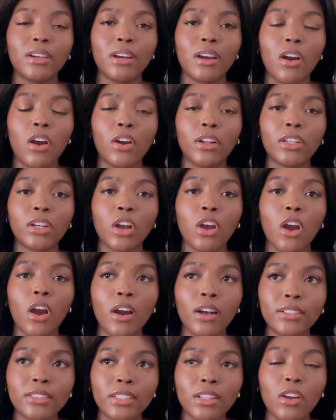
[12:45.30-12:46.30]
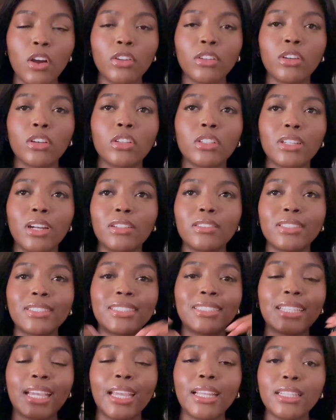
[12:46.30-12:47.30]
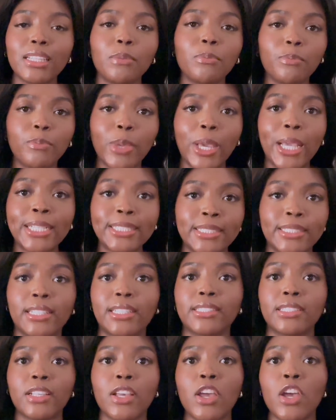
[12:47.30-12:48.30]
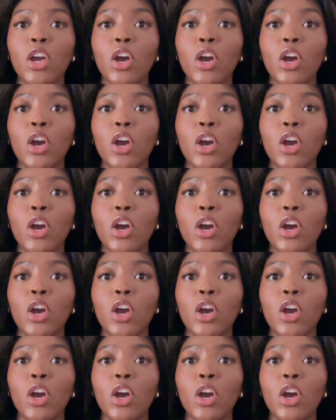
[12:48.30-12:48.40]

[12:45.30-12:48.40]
on a daily basis